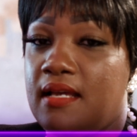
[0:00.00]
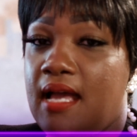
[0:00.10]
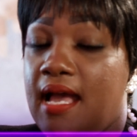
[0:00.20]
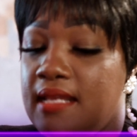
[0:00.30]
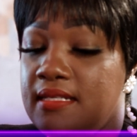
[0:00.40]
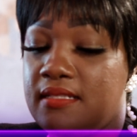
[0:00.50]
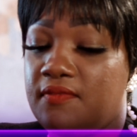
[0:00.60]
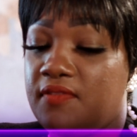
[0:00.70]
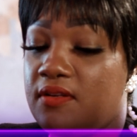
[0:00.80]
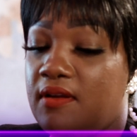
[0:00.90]
I need to
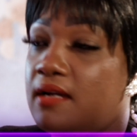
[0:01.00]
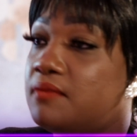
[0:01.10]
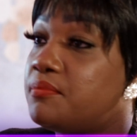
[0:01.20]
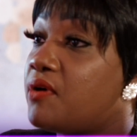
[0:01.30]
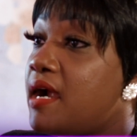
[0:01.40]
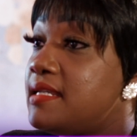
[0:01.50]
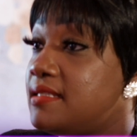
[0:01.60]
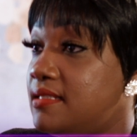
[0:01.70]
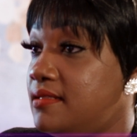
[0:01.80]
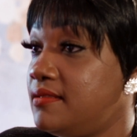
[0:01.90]
figure out
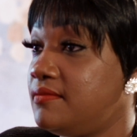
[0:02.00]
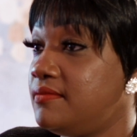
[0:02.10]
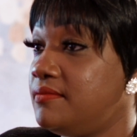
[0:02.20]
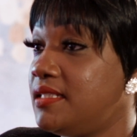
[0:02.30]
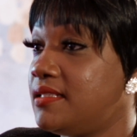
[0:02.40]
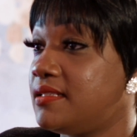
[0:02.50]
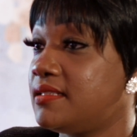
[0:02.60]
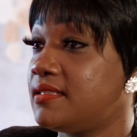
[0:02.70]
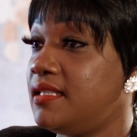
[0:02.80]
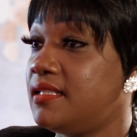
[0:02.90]
pricing,
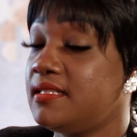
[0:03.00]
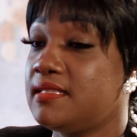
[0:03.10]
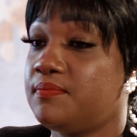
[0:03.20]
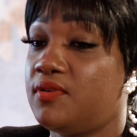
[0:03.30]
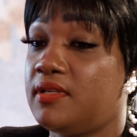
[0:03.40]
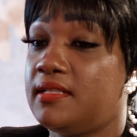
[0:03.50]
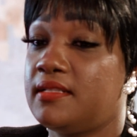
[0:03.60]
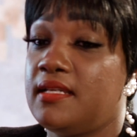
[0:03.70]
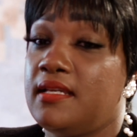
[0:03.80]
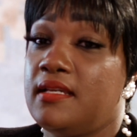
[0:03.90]
because at this point,
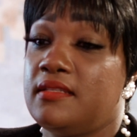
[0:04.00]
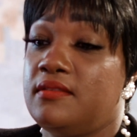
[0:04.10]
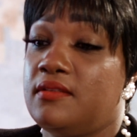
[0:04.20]
you